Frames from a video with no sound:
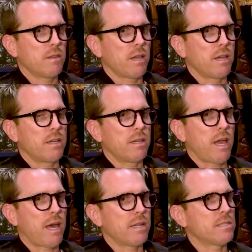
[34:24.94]
like
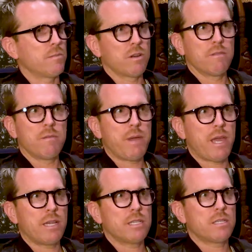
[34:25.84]
had a somewhat of a
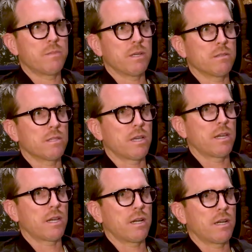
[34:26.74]
base, but was
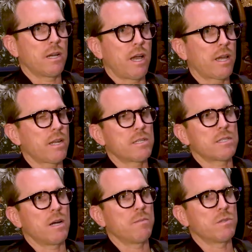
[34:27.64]
like, I got to
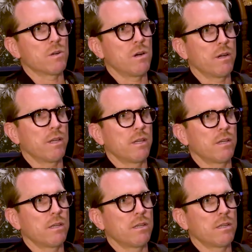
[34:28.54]
stop
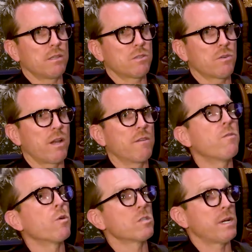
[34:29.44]
drawing, trying okay. to
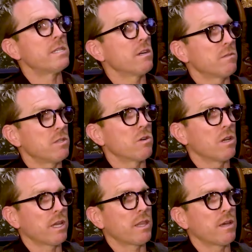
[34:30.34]
force myself to draw
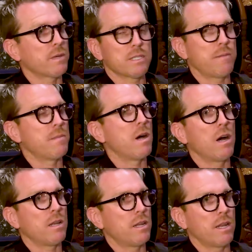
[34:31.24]
like them because I'm
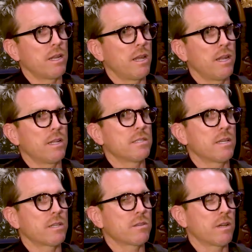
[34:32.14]
not. And, it, and it's
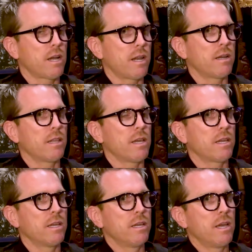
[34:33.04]
like, so I kind of
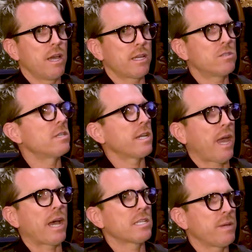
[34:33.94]
like, I guess you can take
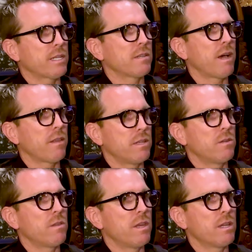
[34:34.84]
aspects of how they
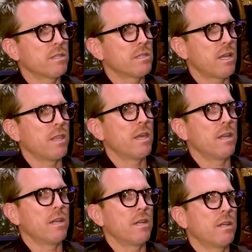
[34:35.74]
do things and
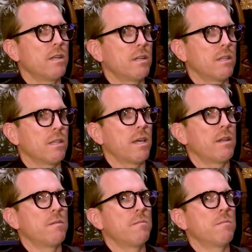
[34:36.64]
then
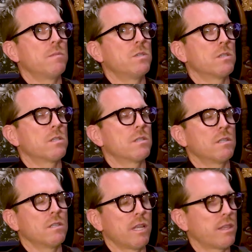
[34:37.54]
let just
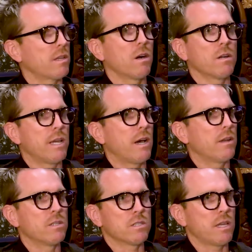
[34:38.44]
let the guard
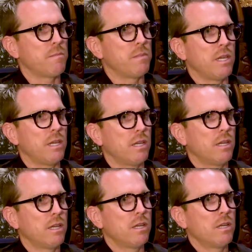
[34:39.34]
down and just let me